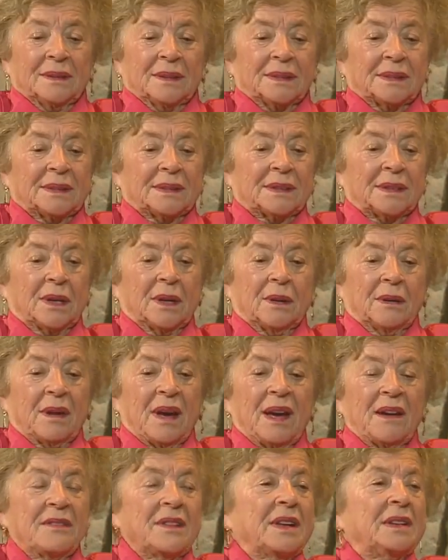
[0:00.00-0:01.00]
So
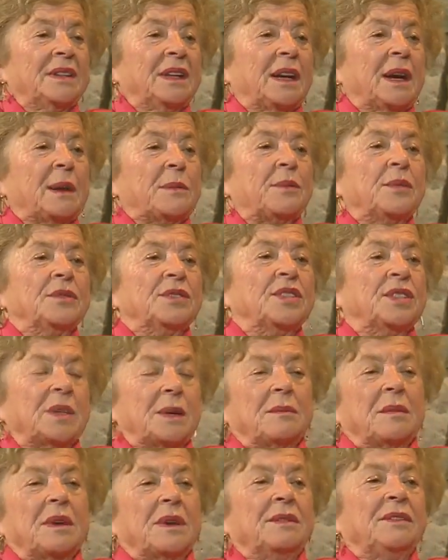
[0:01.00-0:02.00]
I went and I pushed
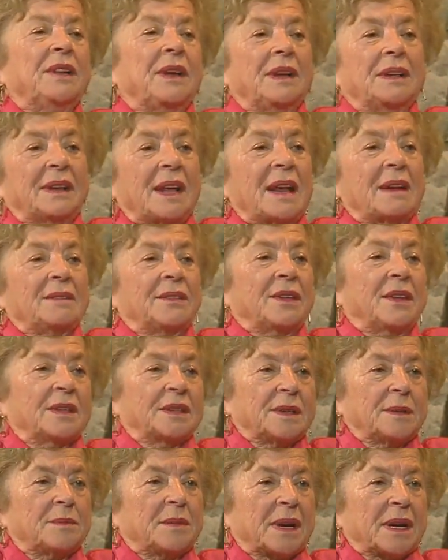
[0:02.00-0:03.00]
him. He fell down from
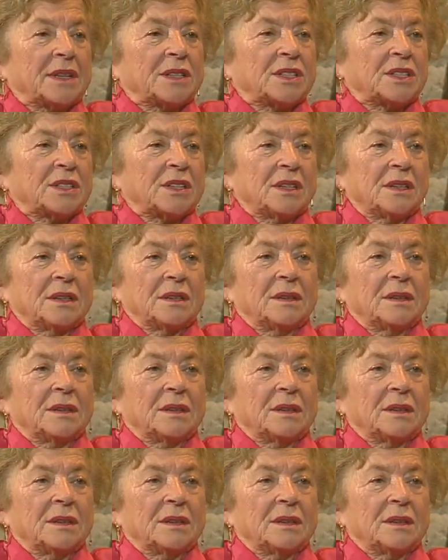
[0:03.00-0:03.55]
the bridge.